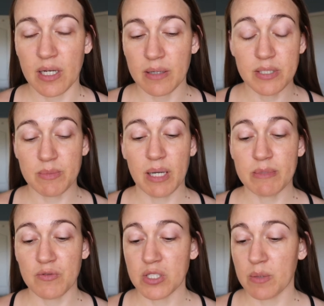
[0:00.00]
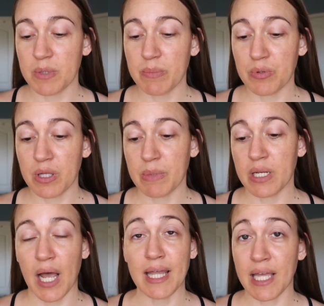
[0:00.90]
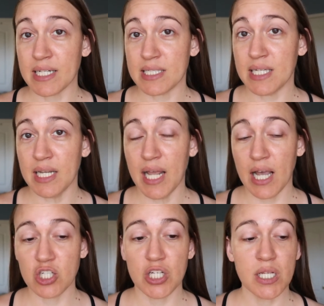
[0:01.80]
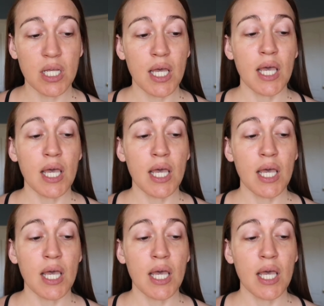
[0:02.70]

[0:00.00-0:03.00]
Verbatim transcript: uh, sometimes for some people. I mean, I like to see it in action.